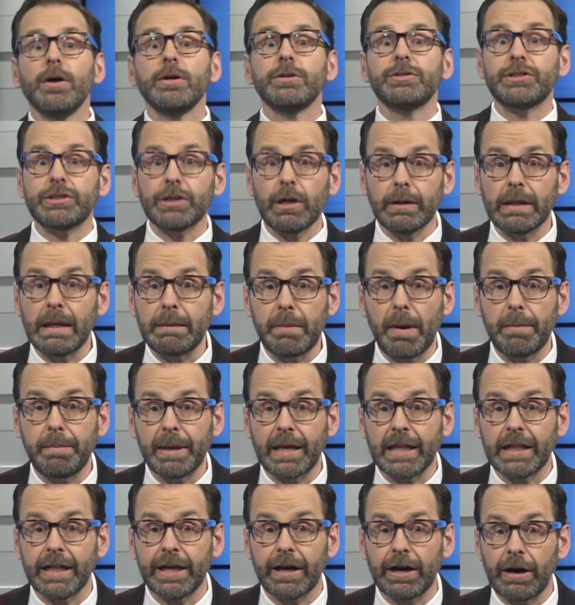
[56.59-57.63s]
So let me be
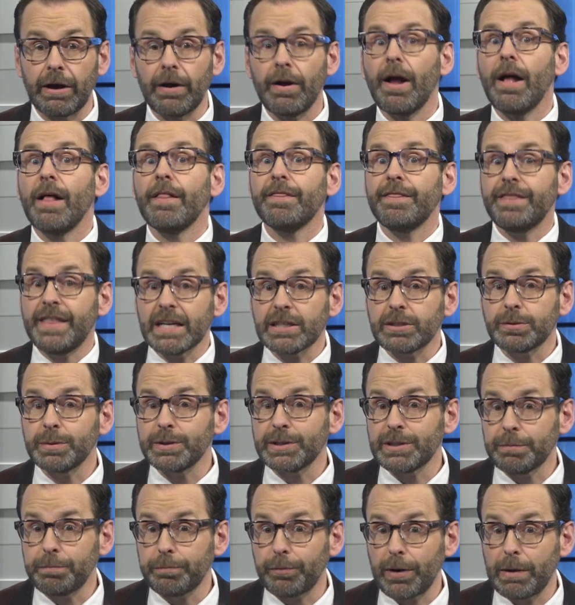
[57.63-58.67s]
clear. This
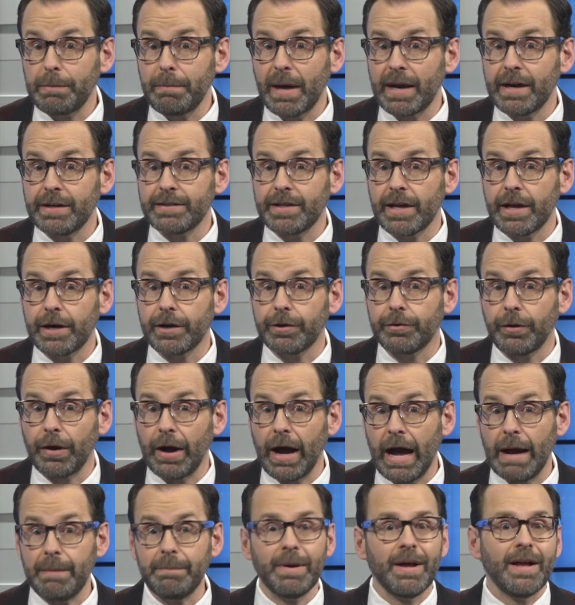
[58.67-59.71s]
was a premeditated
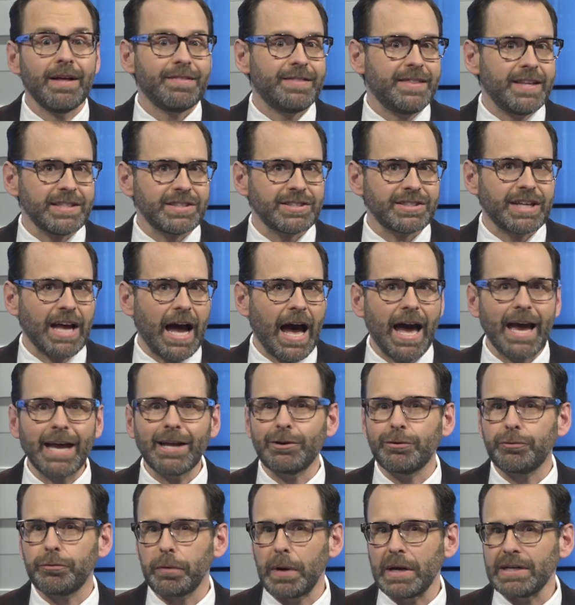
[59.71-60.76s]
crime. This guy,
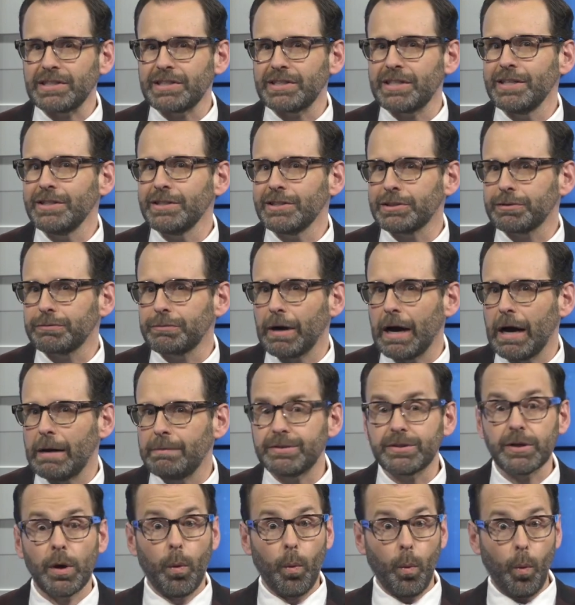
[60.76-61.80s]
dressed in
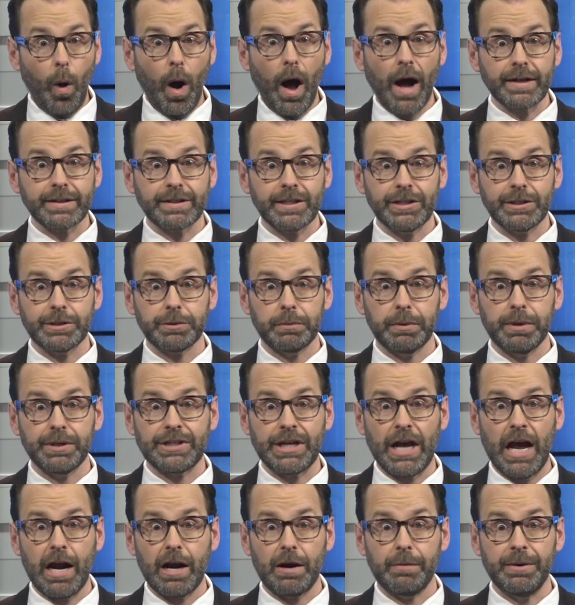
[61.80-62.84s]
scrubs, walked into a
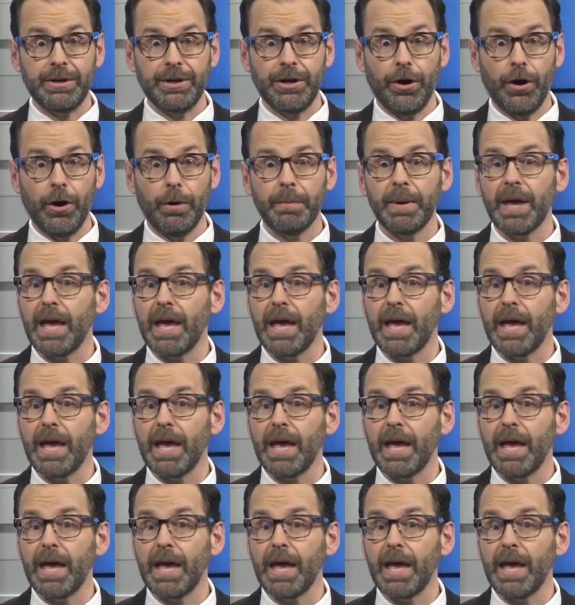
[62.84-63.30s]
retirement home,